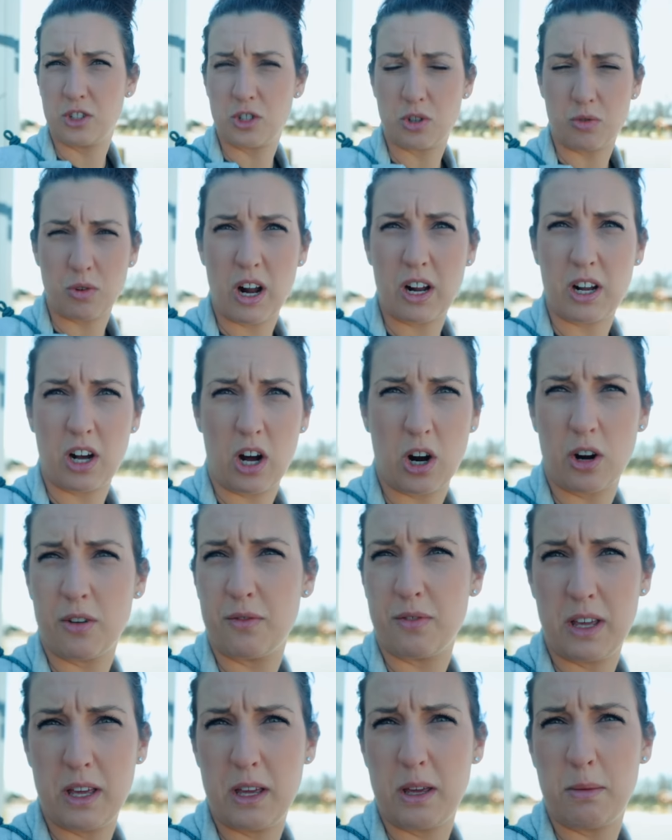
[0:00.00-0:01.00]
truck
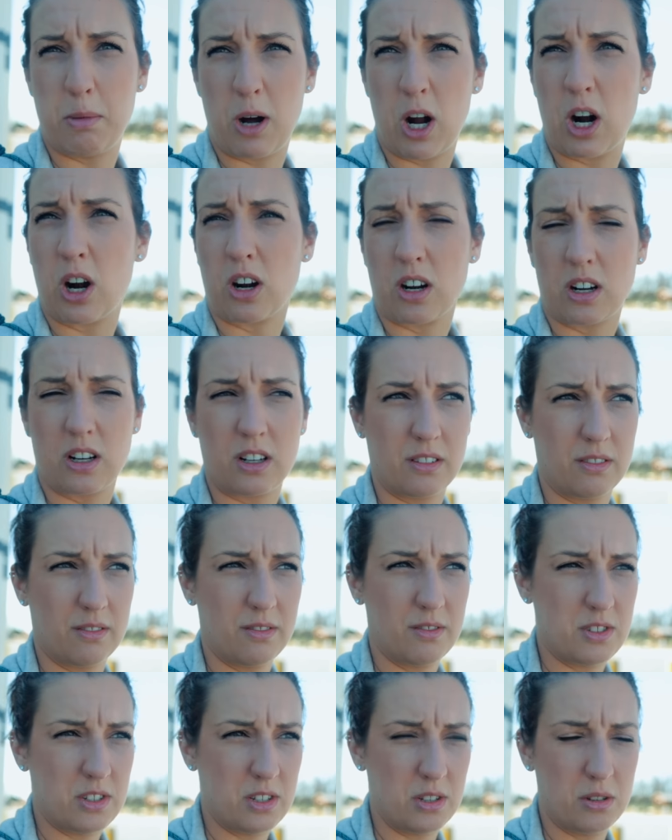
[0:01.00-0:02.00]
RV park
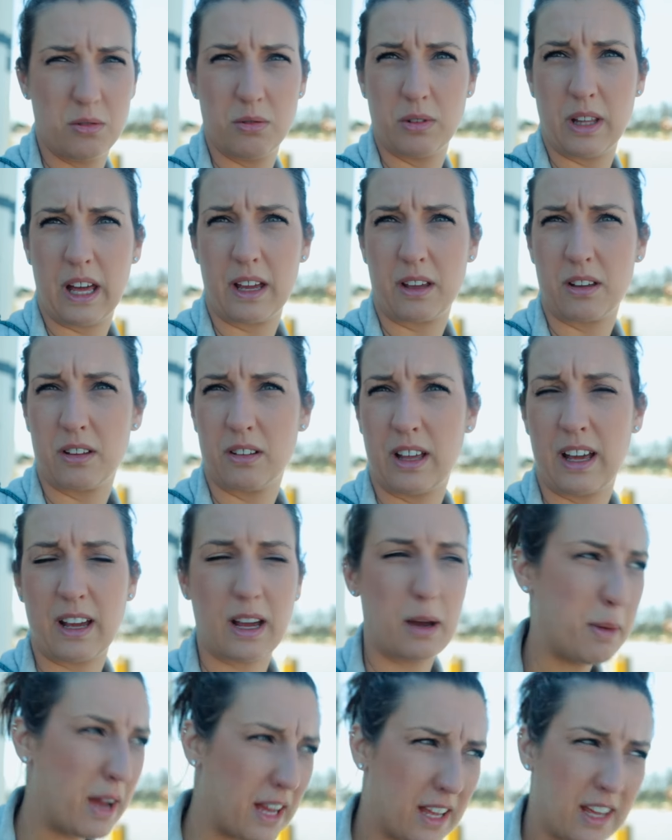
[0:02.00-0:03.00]
to like,
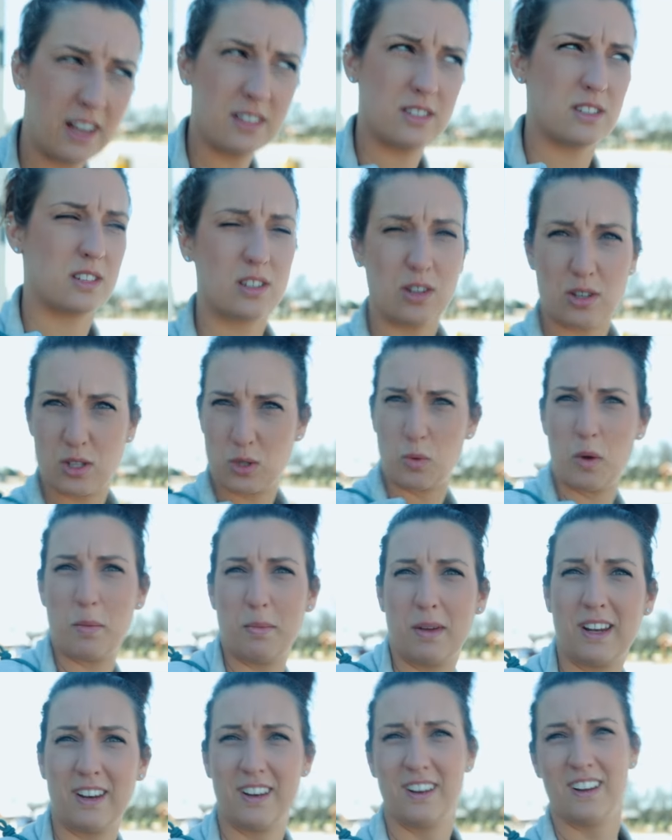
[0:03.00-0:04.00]
come on kids, let's go
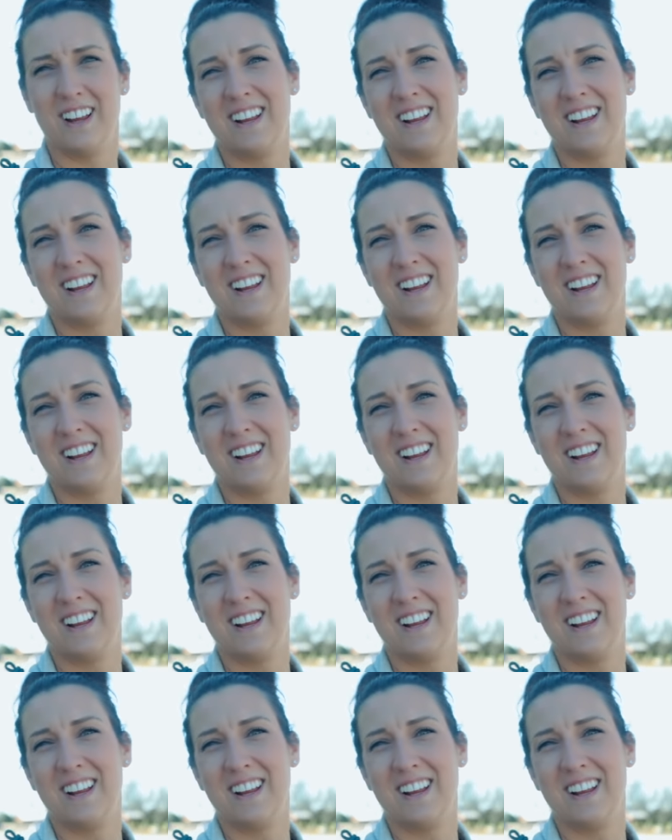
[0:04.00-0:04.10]
swimming.